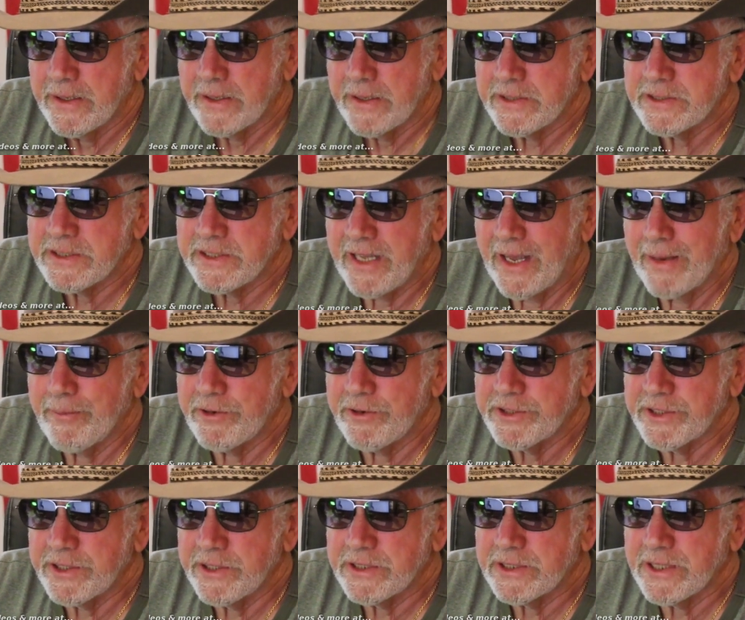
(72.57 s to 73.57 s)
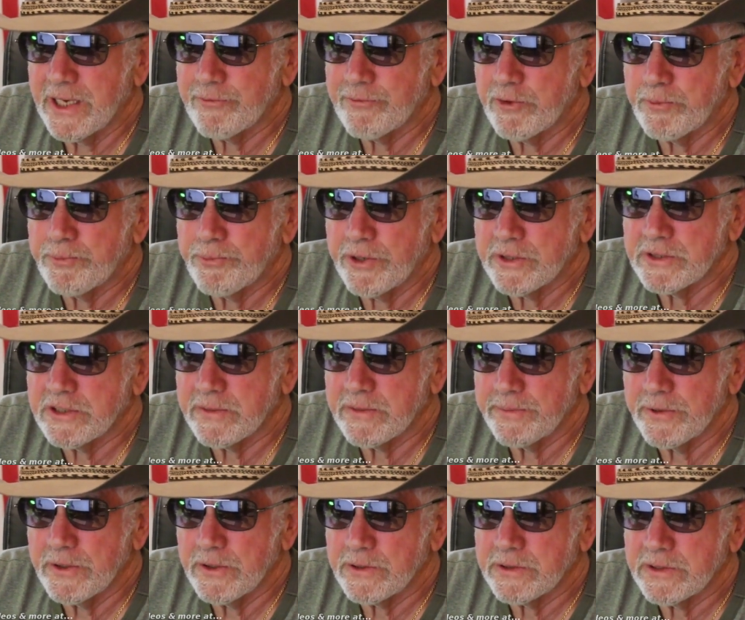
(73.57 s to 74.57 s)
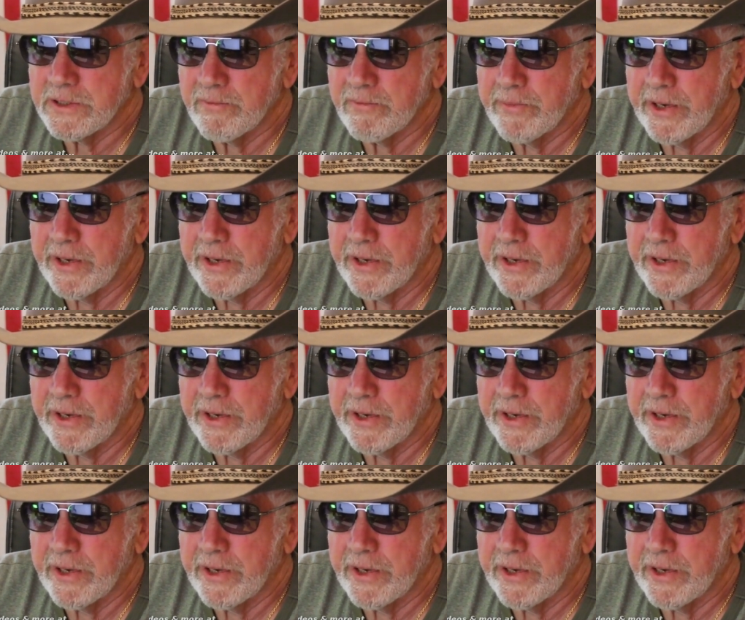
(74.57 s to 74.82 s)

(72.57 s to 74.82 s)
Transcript: Establishing several principles of